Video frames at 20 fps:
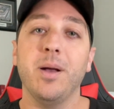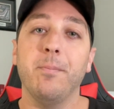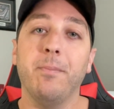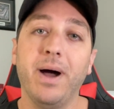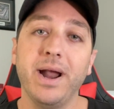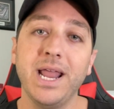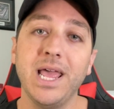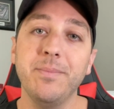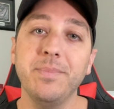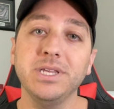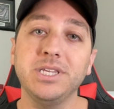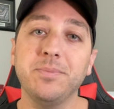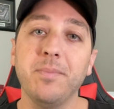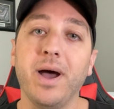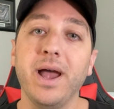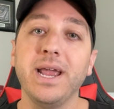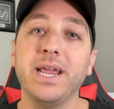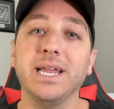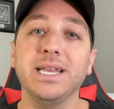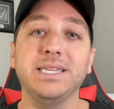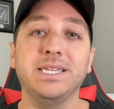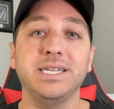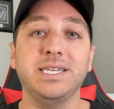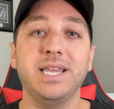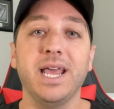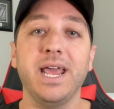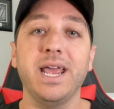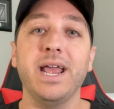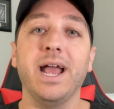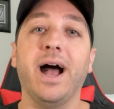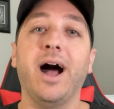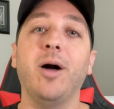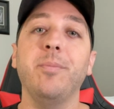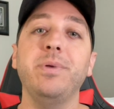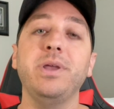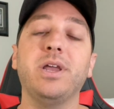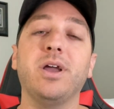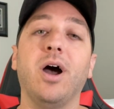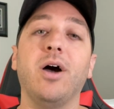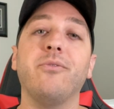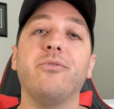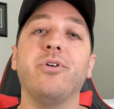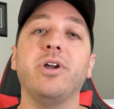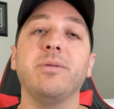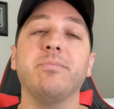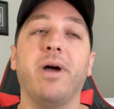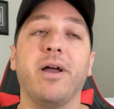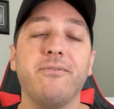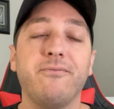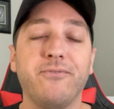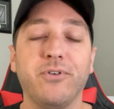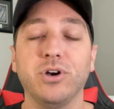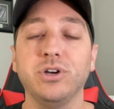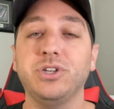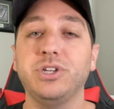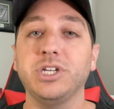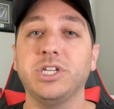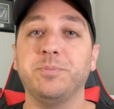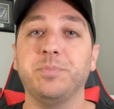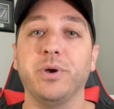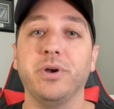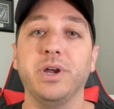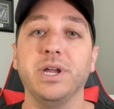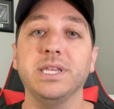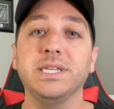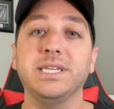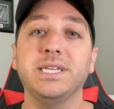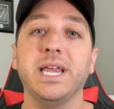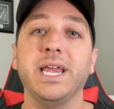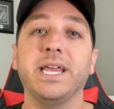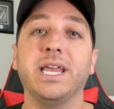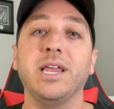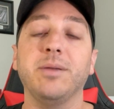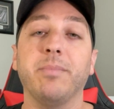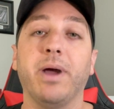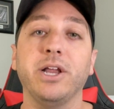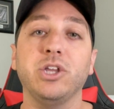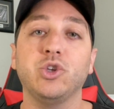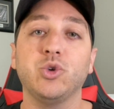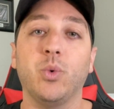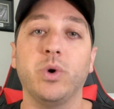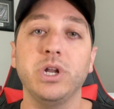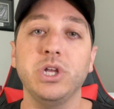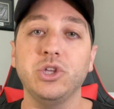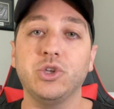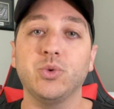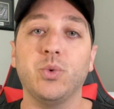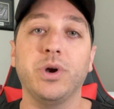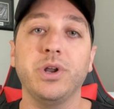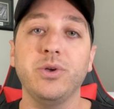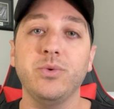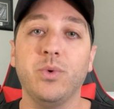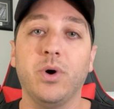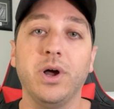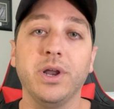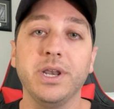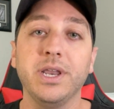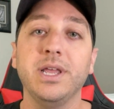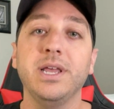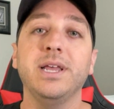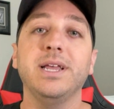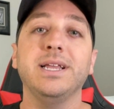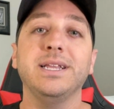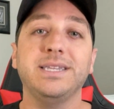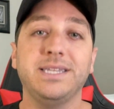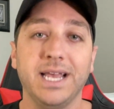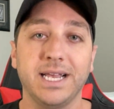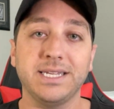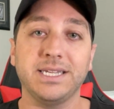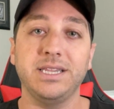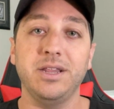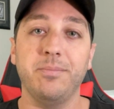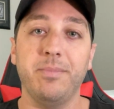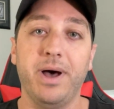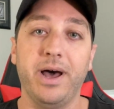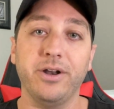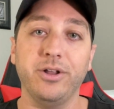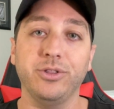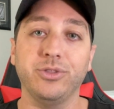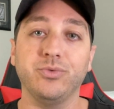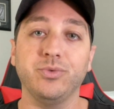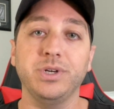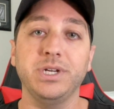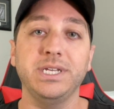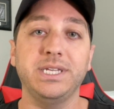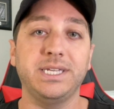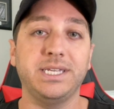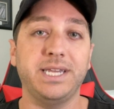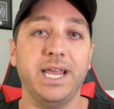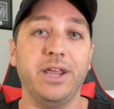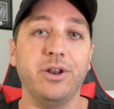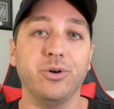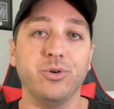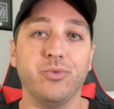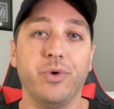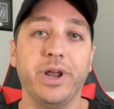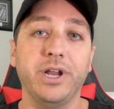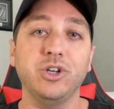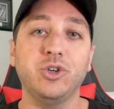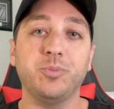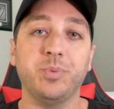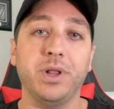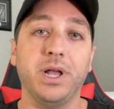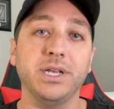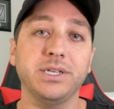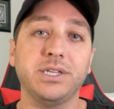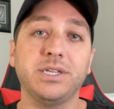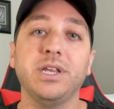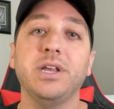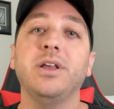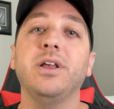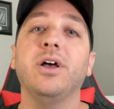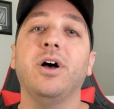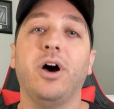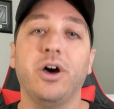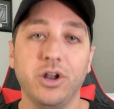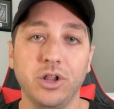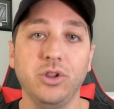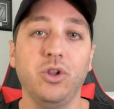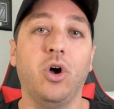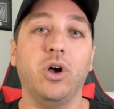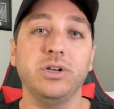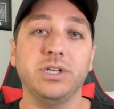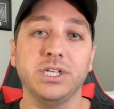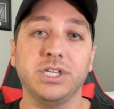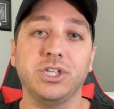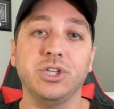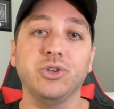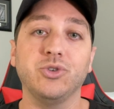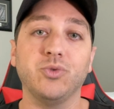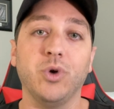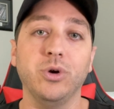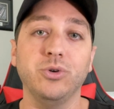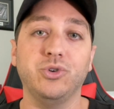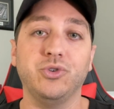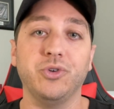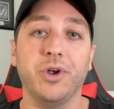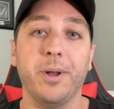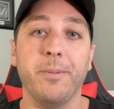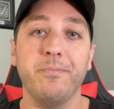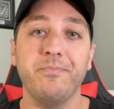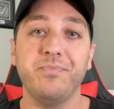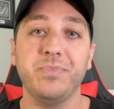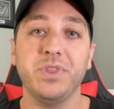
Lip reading: My name is Mike, and today I'll be covering my first experience taking my 2021 Tesla Model 3 Standard Range Plus on a long distance road trip.